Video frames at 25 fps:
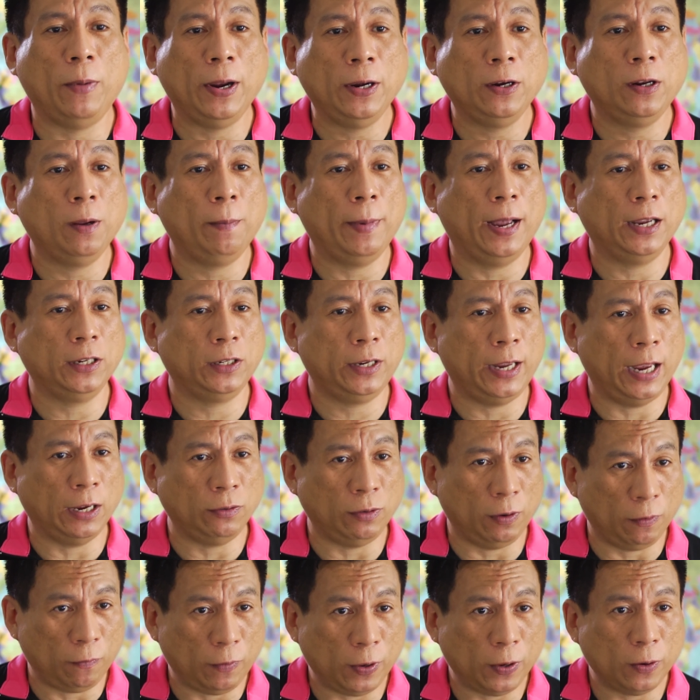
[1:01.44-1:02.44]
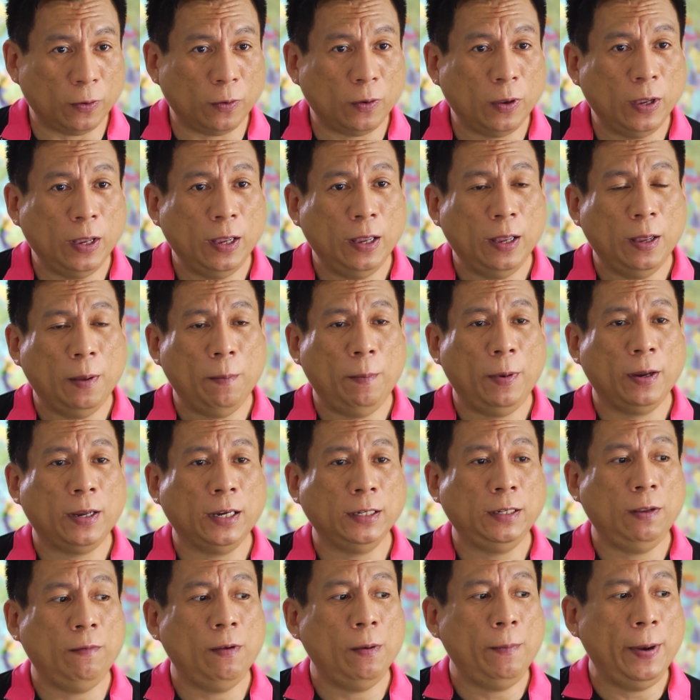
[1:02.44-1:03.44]
bring too much cash with you,
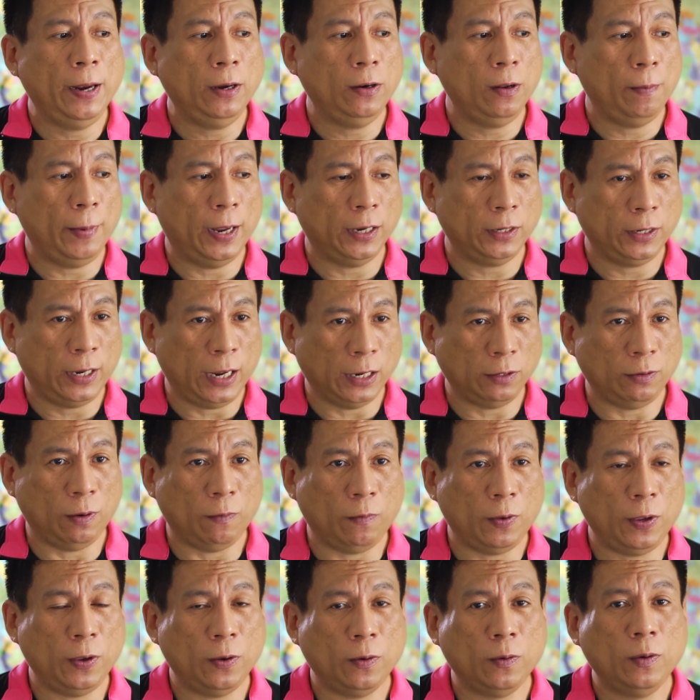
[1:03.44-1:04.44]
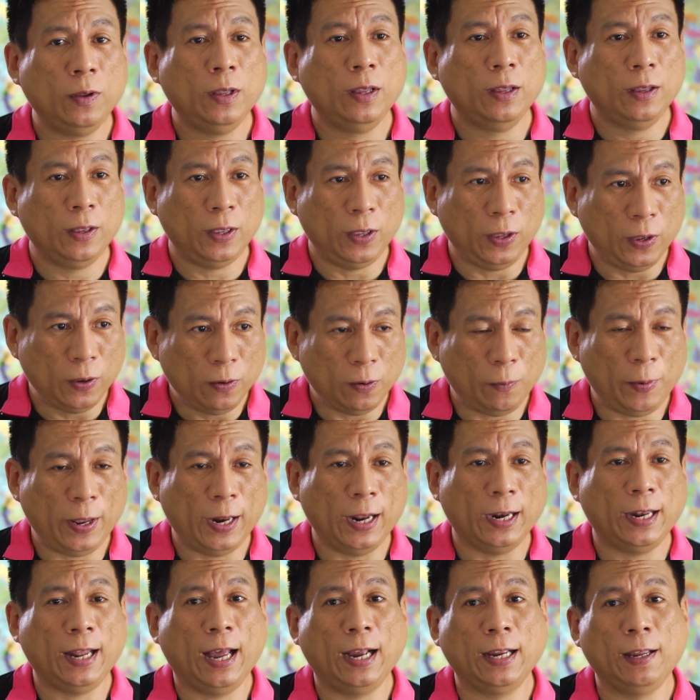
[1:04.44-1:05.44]
because if you bring too much cash with you, you will be
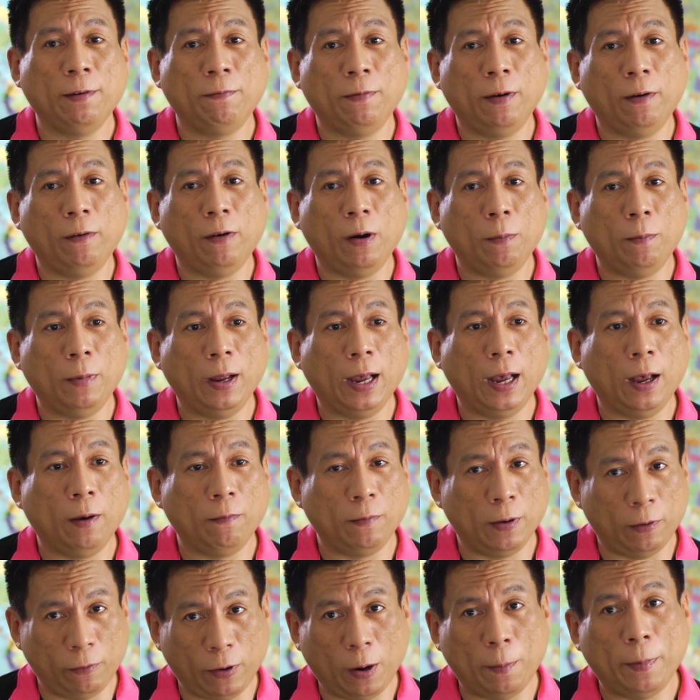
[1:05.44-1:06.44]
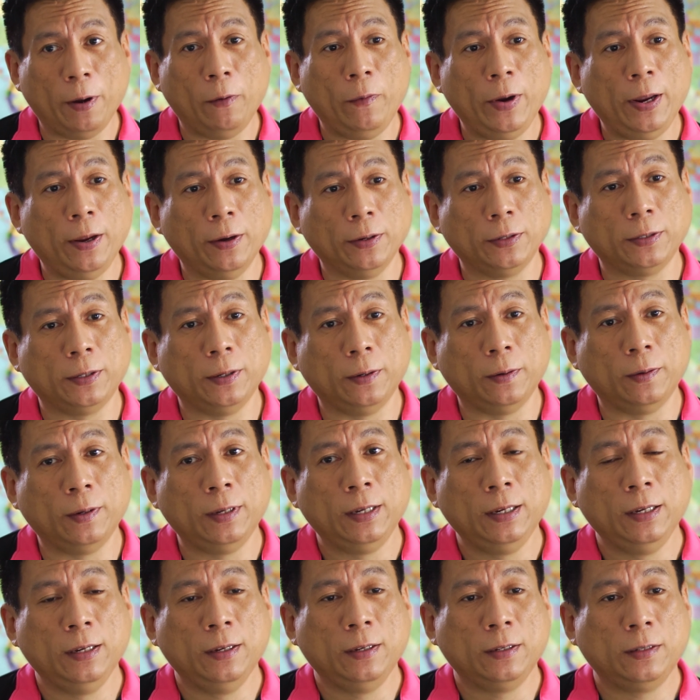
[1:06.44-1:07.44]
the target for robbery also.
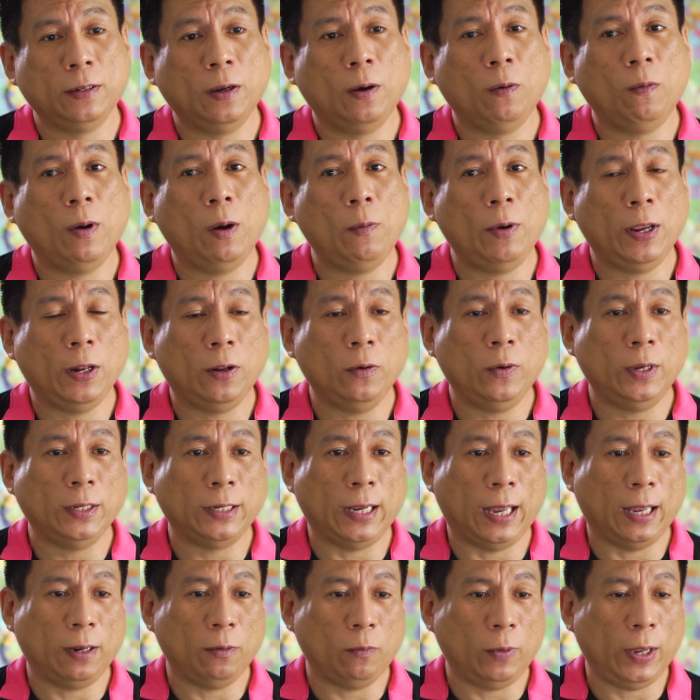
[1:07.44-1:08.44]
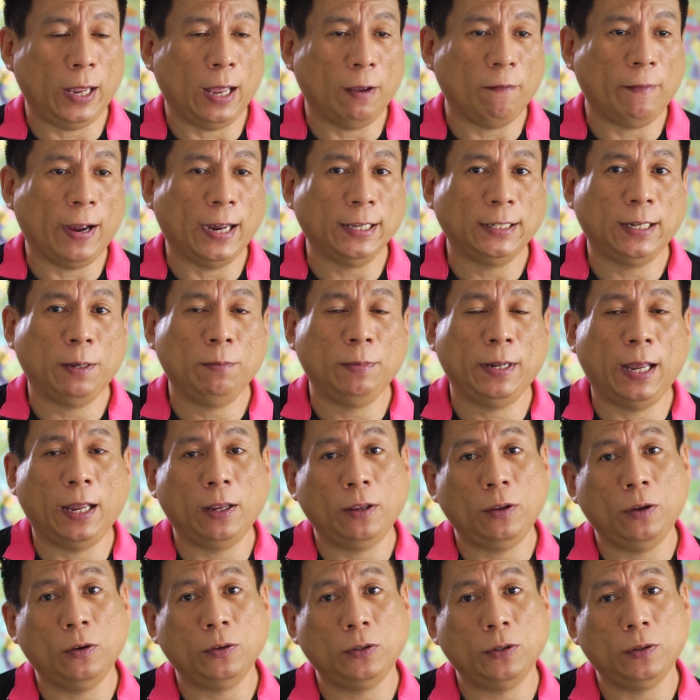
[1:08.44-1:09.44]
So what we do is that we advise them that
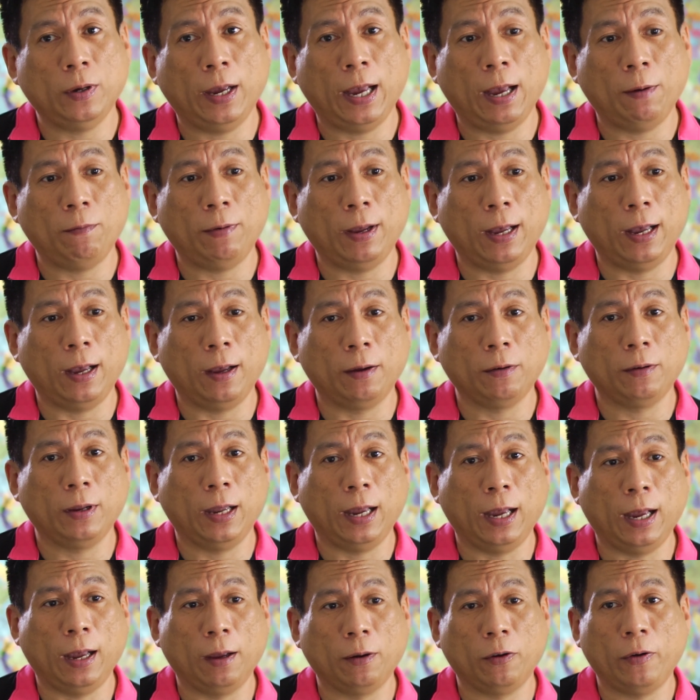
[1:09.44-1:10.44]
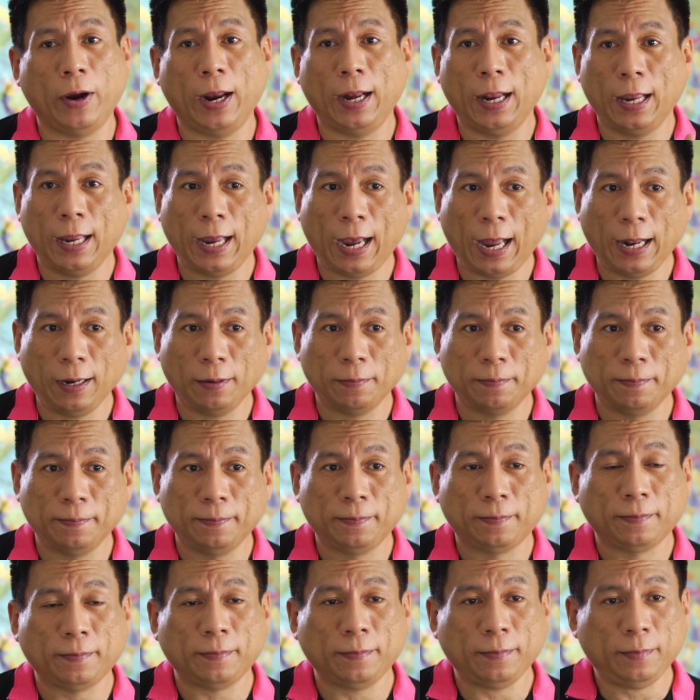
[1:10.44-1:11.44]
you should have a credit card.
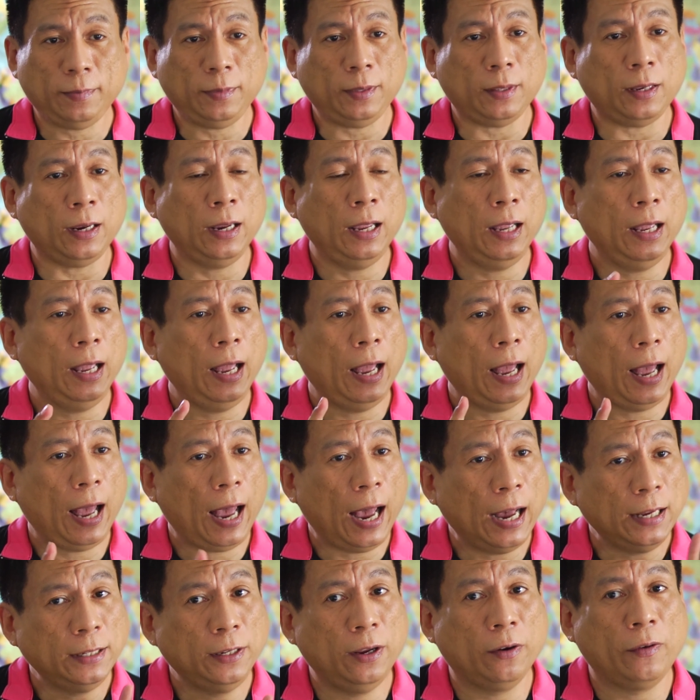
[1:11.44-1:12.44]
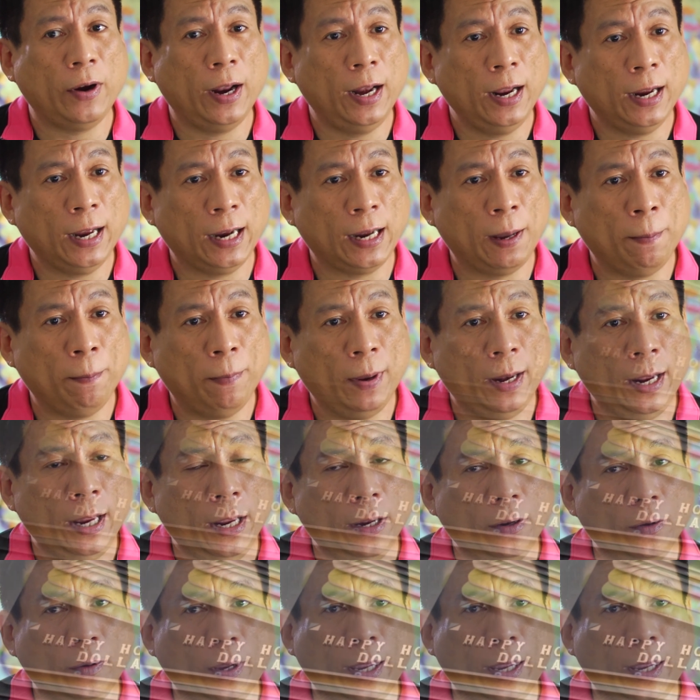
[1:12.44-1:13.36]
Ask your credit card company to